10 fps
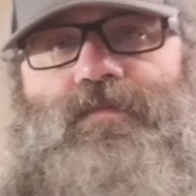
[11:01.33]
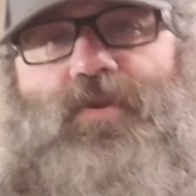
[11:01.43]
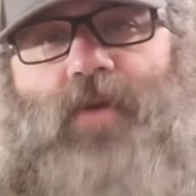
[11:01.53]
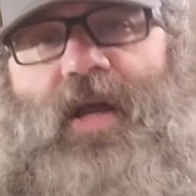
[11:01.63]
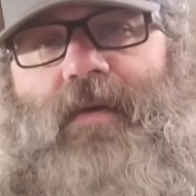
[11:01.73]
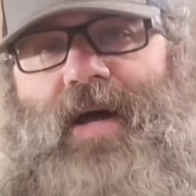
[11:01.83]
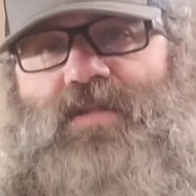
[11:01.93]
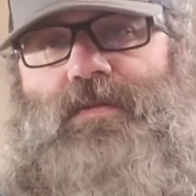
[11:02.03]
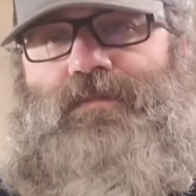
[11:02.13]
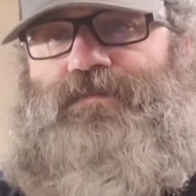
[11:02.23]
Gringo
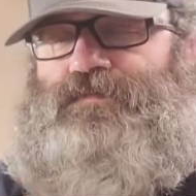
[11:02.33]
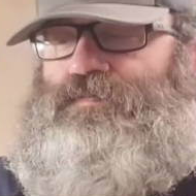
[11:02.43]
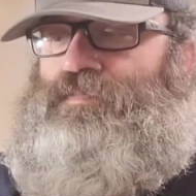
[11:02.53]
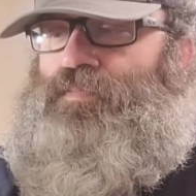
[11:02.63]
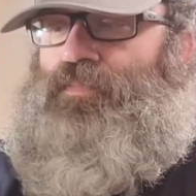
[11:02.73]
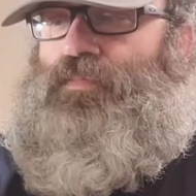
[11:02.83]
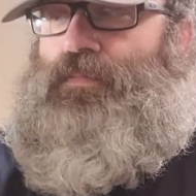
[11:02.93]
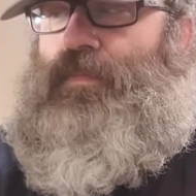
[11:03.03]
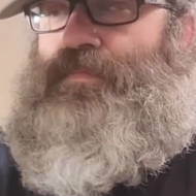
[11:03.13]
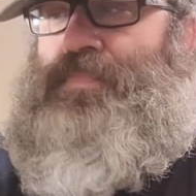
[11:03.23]
S.
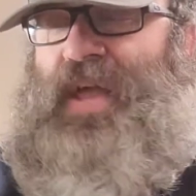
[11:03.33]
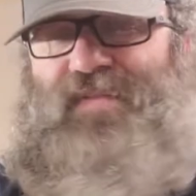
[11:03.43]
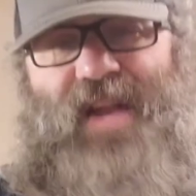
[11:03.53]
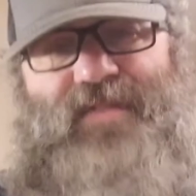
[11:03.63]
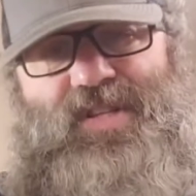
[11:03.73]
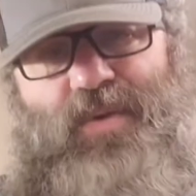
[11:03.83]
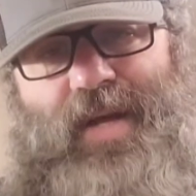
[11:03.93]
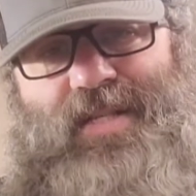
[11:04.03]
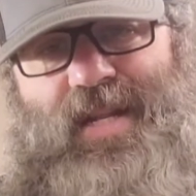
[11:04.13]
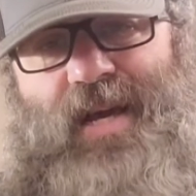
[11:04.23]
I've had it for 2
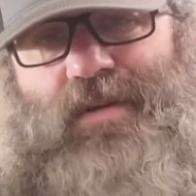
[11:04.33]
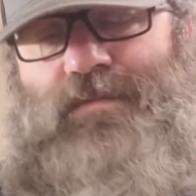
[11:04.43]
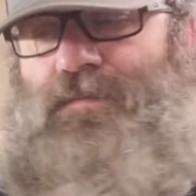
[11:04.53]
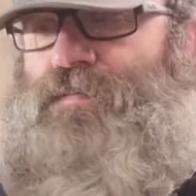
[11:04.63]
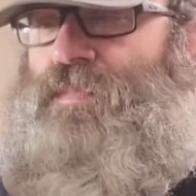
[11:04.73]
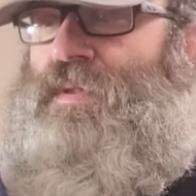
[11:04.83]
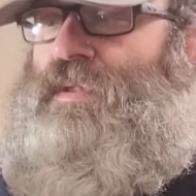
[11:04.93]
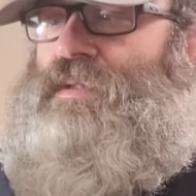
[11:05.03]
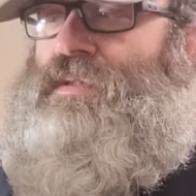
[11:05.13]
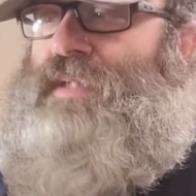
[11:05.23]
weeks now.
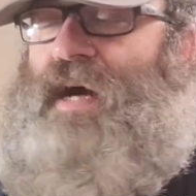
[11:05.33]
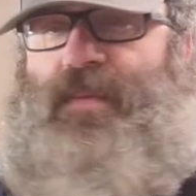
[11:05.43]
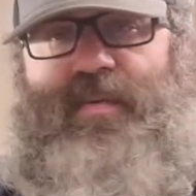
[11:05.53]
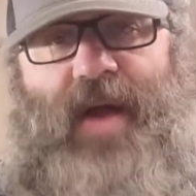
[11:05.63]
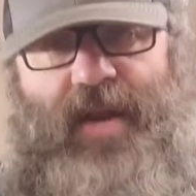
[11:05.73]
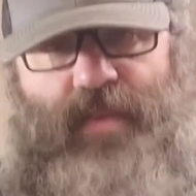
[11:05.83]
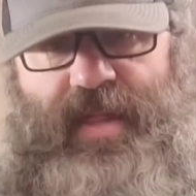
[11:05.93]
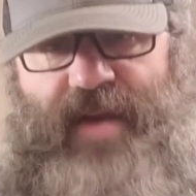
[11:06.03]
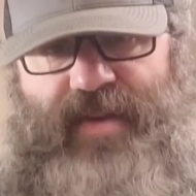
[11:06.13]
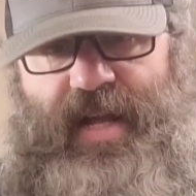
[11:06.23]
I've been riding with
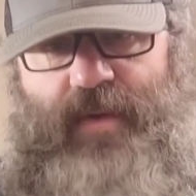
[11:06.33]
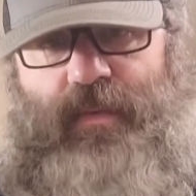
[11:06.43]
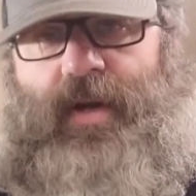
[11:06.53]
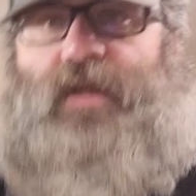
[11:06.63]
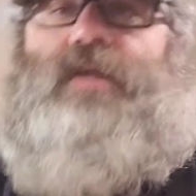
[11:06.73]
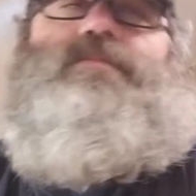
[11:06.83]
it every day to work.